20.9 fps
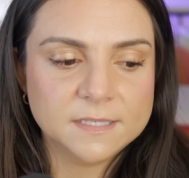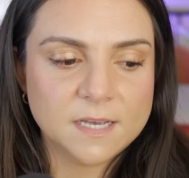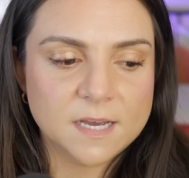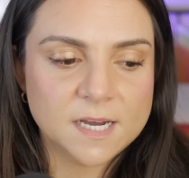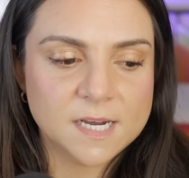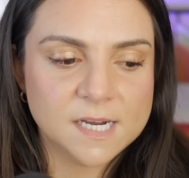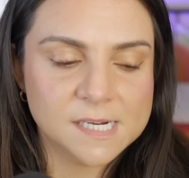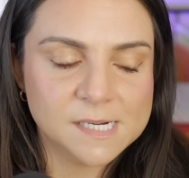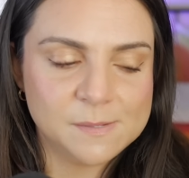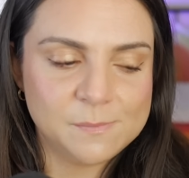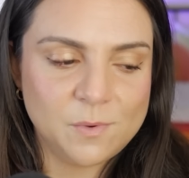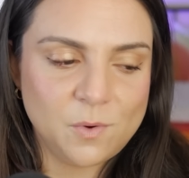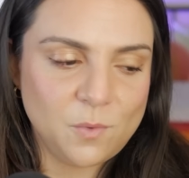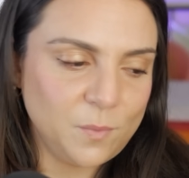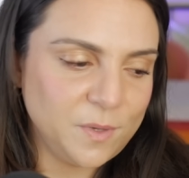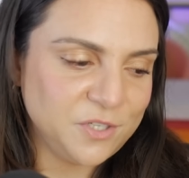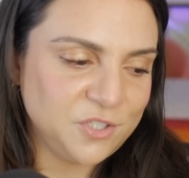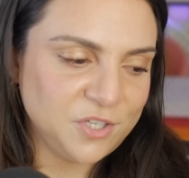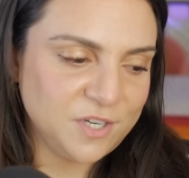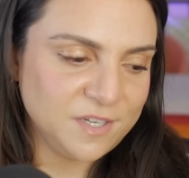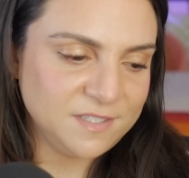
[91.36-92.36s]
Um,
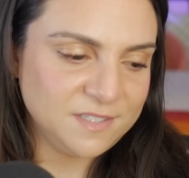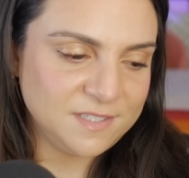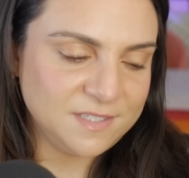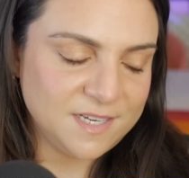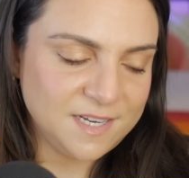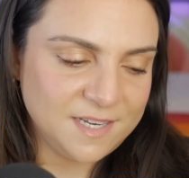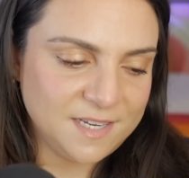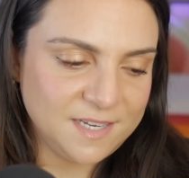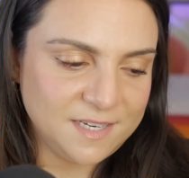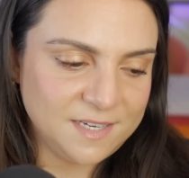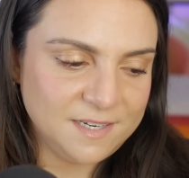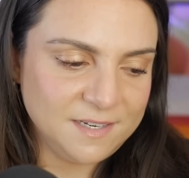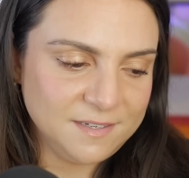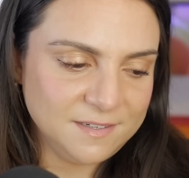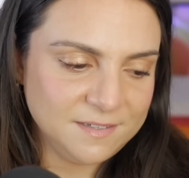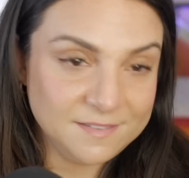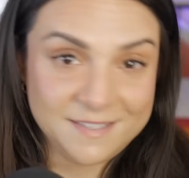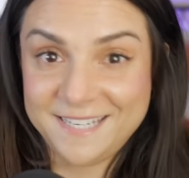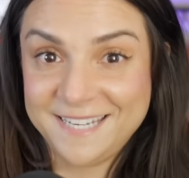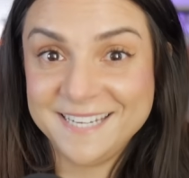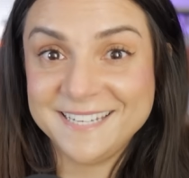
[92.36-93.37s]
we just did
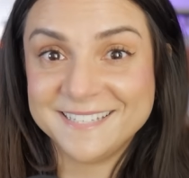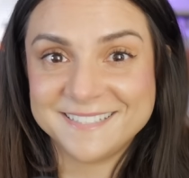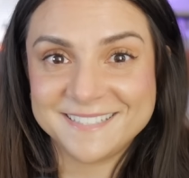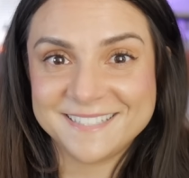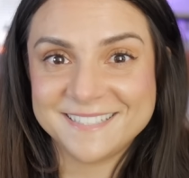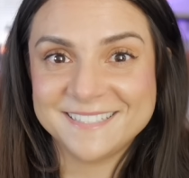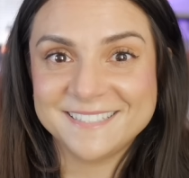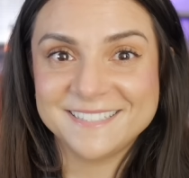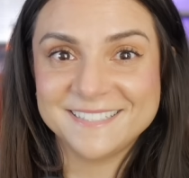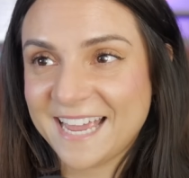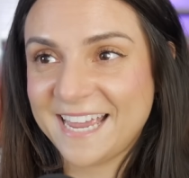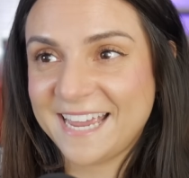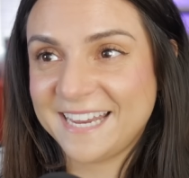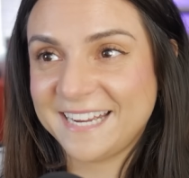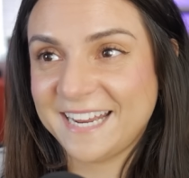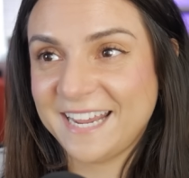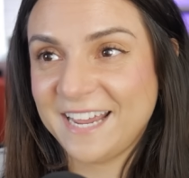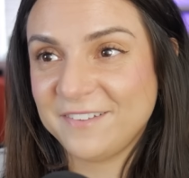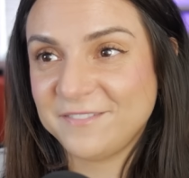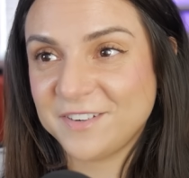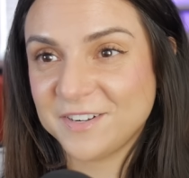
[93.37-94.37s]
Heat and I
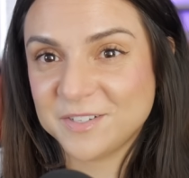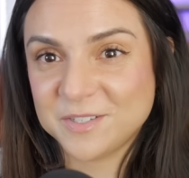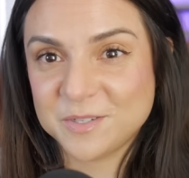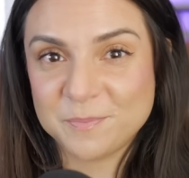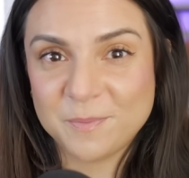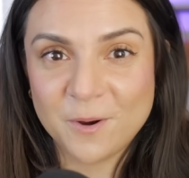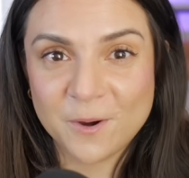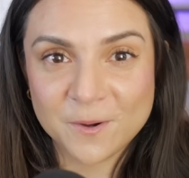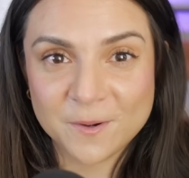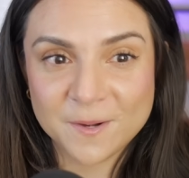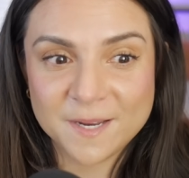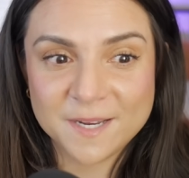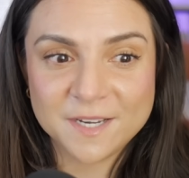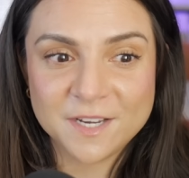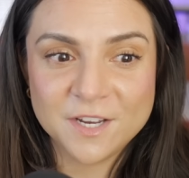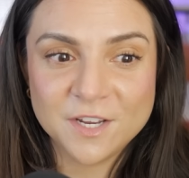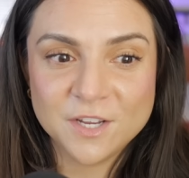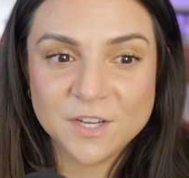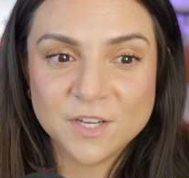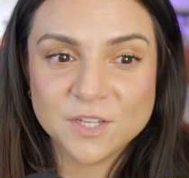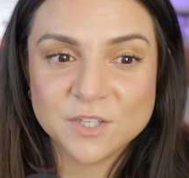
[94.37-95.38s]
have done Departed.
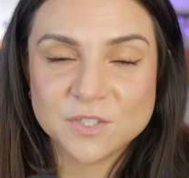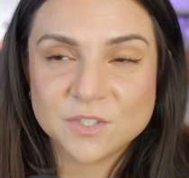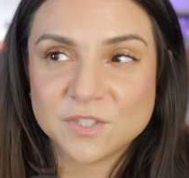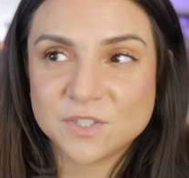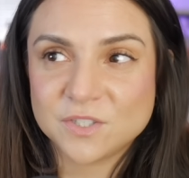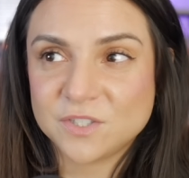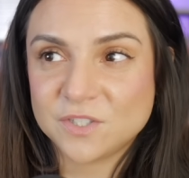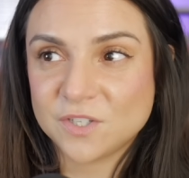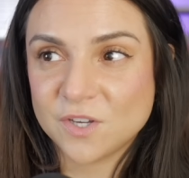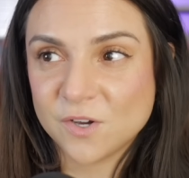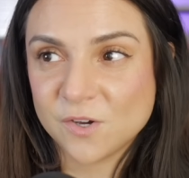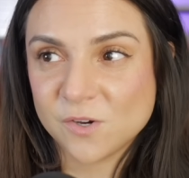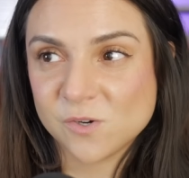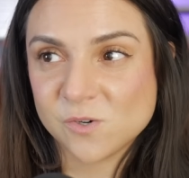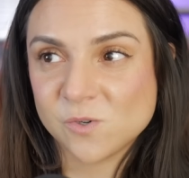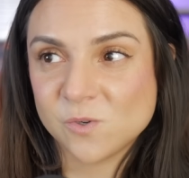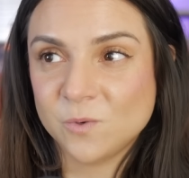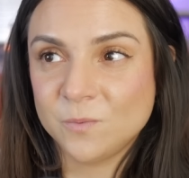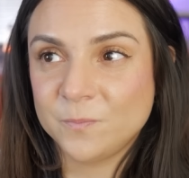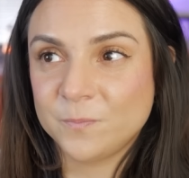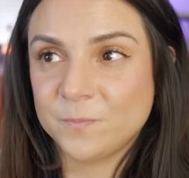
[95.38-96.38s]

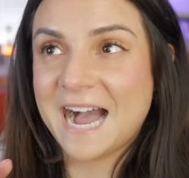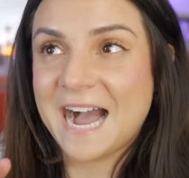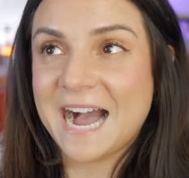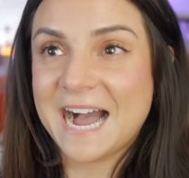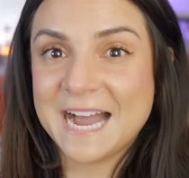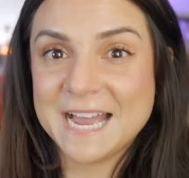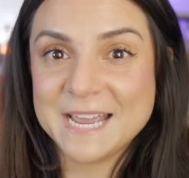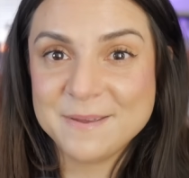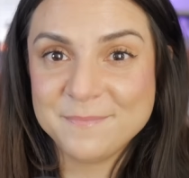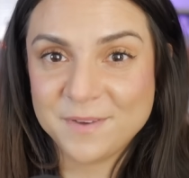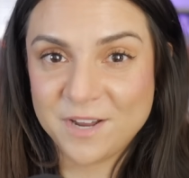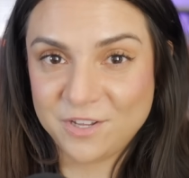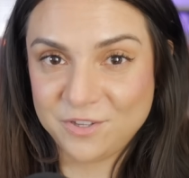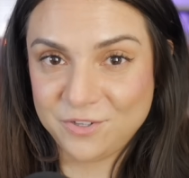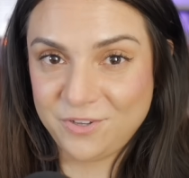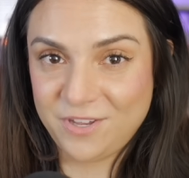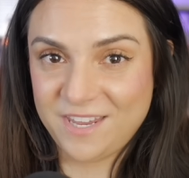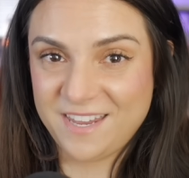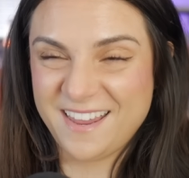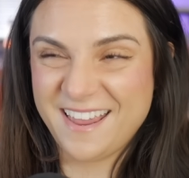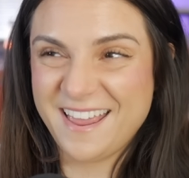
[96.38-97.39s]
So I am not
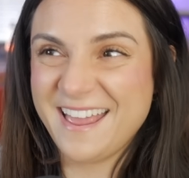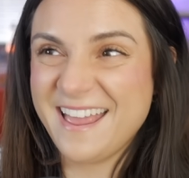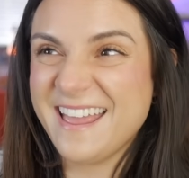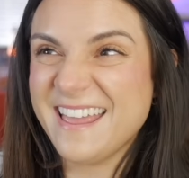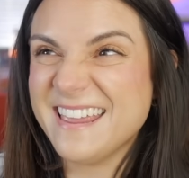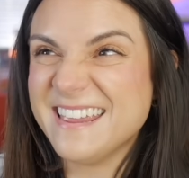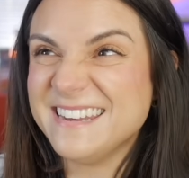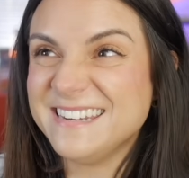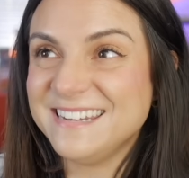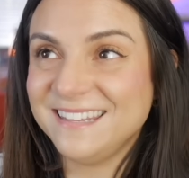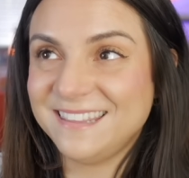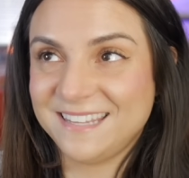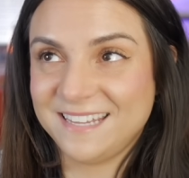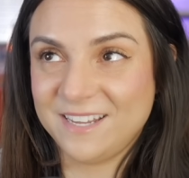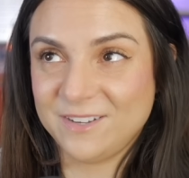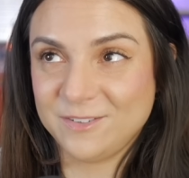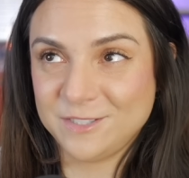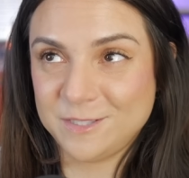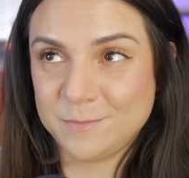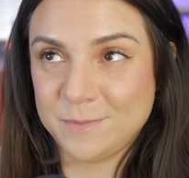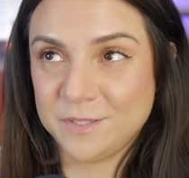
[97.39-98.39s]
looking anything
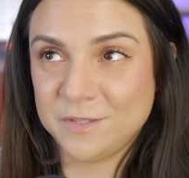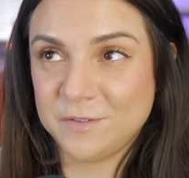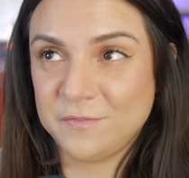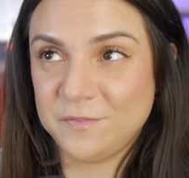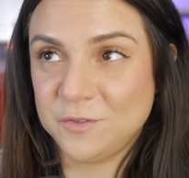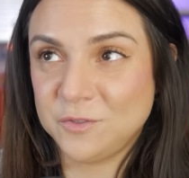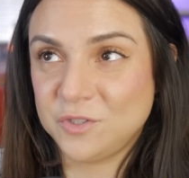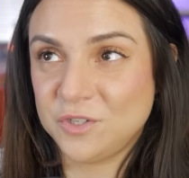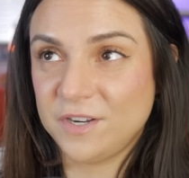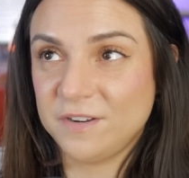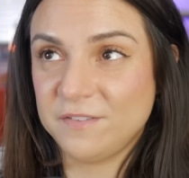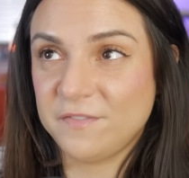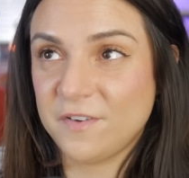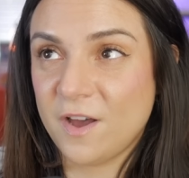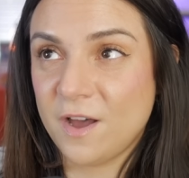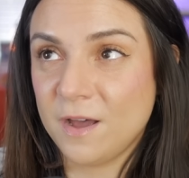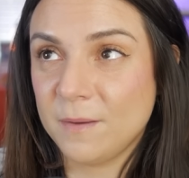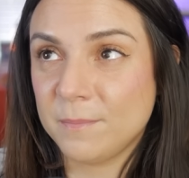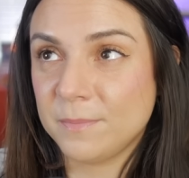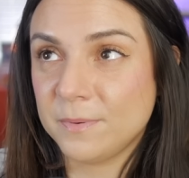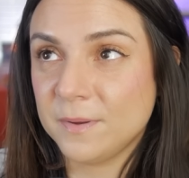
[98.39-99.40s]
else about The Fugitive
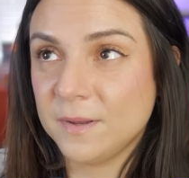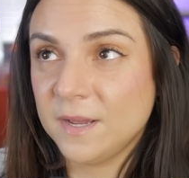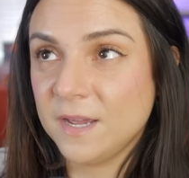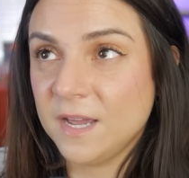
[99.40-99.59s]
up.